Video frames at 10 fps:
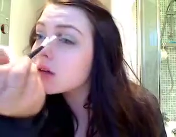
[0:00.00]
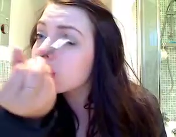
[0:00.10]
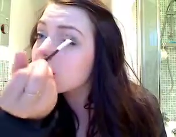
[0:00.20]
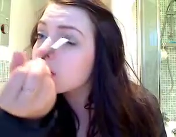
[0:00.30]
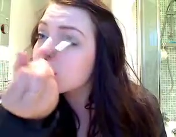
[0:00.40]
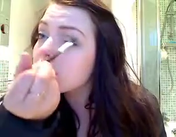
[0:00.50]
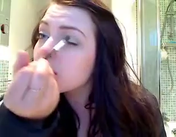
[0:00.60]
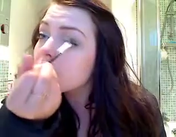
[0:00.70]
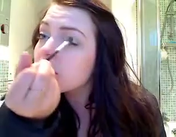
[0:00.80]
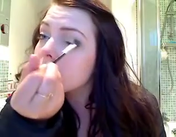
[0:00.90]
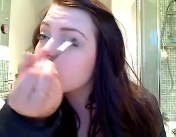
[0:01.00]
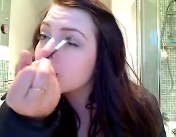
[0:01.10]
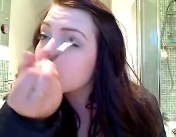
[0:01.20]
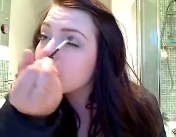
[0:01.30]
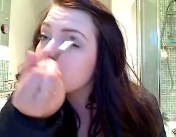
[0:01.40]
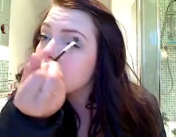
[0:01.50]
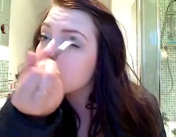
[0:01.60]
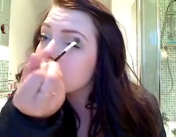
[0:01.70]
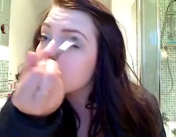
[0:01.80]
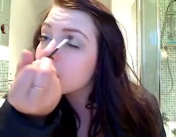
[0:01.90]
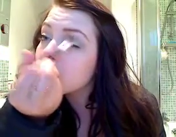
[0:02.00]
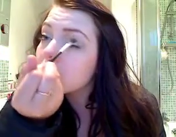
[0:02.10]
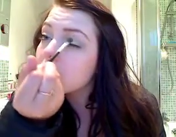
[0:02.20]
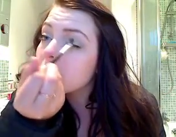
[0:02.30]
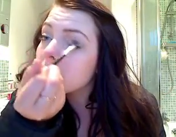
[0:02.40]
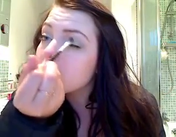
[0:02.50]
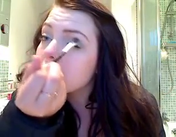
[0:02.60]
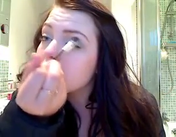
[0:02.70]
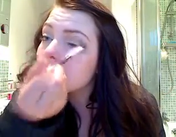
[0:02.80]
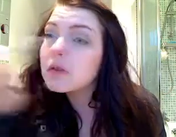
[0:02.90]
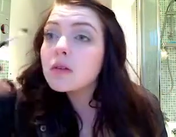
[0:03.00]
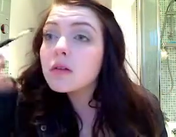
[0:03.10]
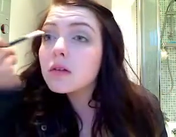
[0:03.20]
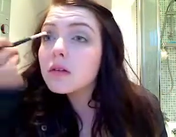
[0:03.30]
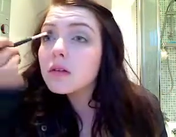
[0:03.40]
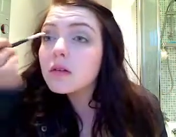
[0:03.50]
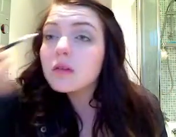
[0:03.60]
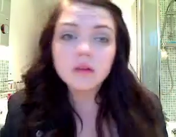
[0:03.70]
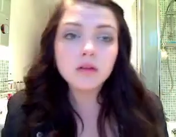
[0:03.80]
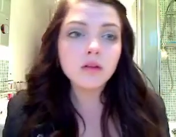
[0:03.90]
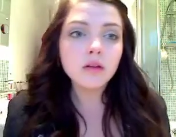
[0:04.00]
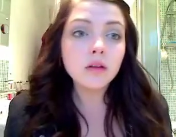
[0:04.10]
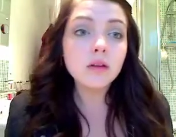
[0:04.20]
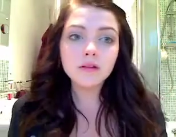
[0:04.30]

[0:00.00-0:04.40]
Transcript: No one is speaking in this clip.